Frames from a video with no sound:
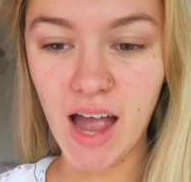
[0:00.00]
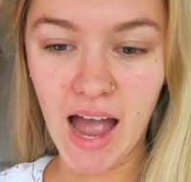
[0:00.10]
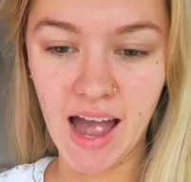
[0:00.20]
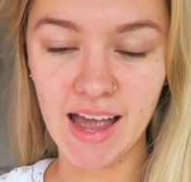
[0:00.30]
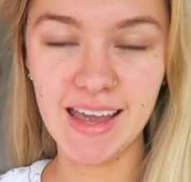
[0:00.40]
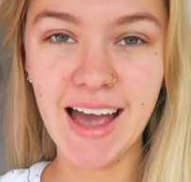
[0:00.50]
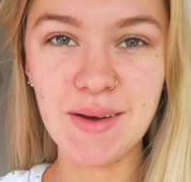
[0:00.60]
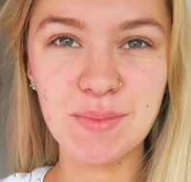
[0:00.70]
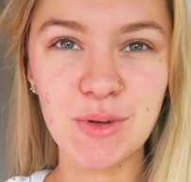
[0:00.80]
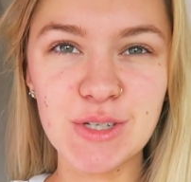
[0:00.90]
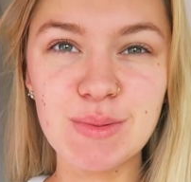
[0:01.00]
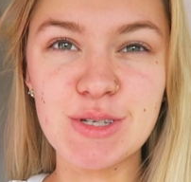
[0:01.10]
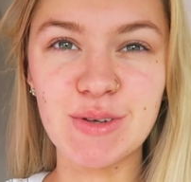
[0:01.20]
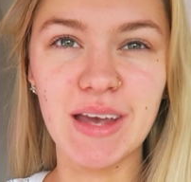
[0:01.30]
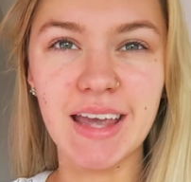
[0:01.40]
I am going to be
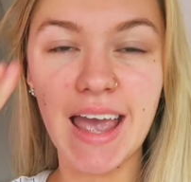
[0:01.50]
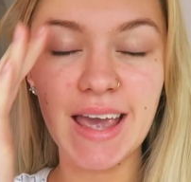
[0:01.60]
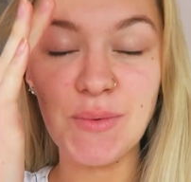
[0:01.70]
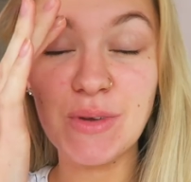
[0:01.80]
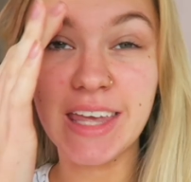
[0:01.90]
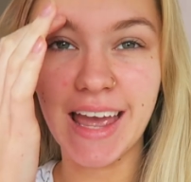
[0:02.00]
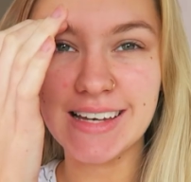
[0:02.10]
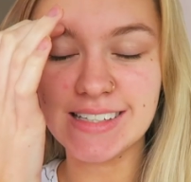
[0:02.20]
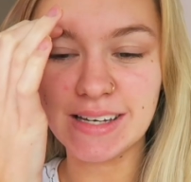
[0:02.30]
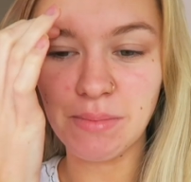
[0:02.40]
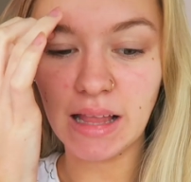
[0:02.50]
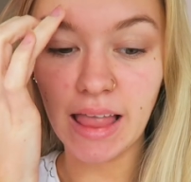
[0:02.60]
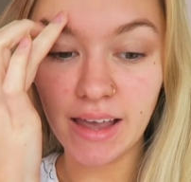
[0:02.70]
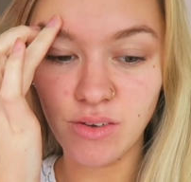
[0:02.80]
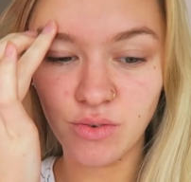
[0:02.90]
doing a weekend in my
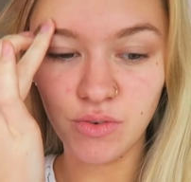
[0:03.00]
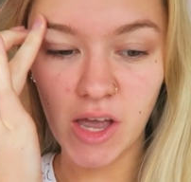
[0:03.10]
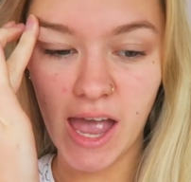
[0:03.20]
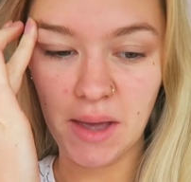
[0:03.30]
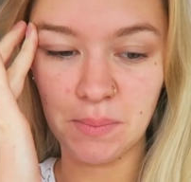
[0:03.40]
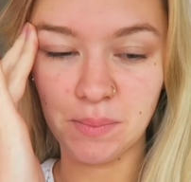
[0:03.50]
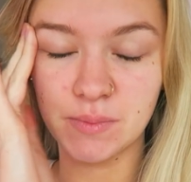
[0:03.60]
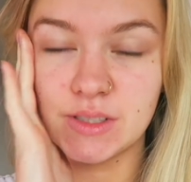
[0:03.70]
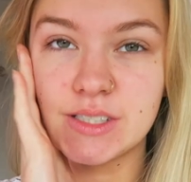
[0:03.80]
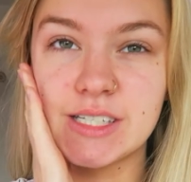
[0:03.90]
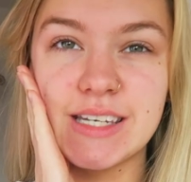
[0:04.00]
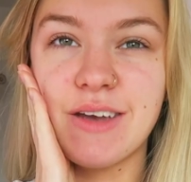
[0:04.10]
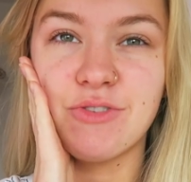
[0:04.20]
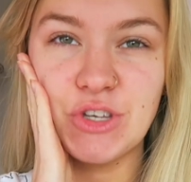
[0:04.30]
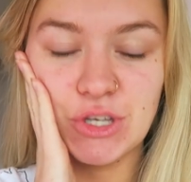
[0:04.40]
life today
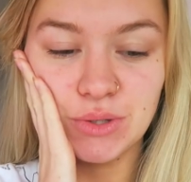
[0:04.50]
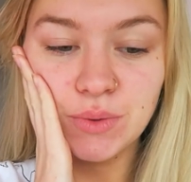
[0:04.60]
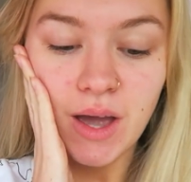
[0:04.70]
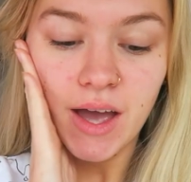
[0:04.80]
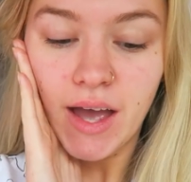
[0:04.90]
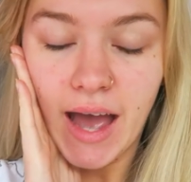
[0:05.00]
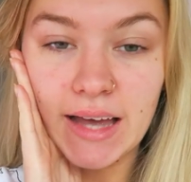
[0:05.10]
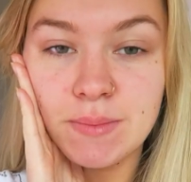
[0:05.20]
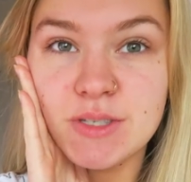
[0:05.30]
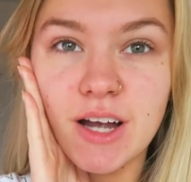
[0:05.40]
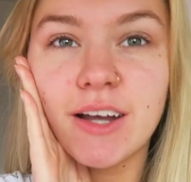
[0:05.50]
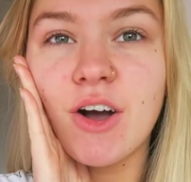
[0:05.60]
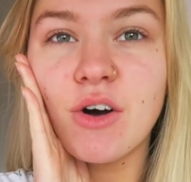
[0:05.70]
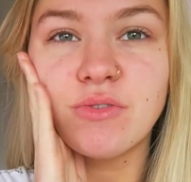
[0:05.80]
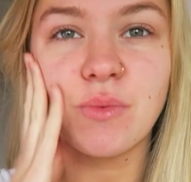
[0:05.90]
for you, and I'm starting
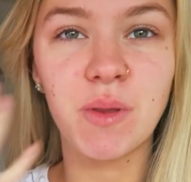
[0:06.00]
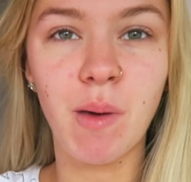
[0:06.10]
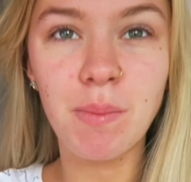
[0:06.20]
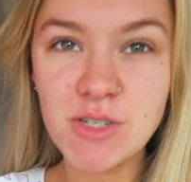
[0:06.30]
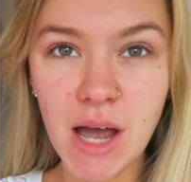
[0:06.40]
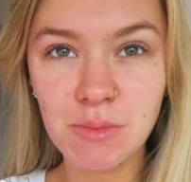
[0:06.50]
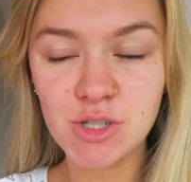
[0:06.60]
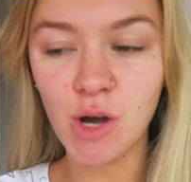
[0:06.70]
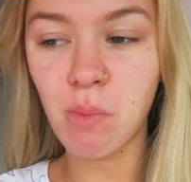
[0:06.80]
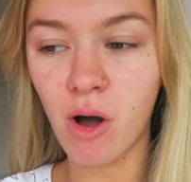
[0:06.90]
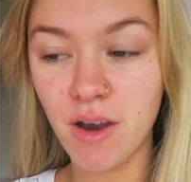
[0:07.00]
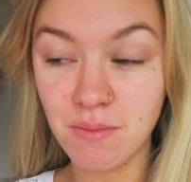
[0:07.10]
off with my pyjama top on.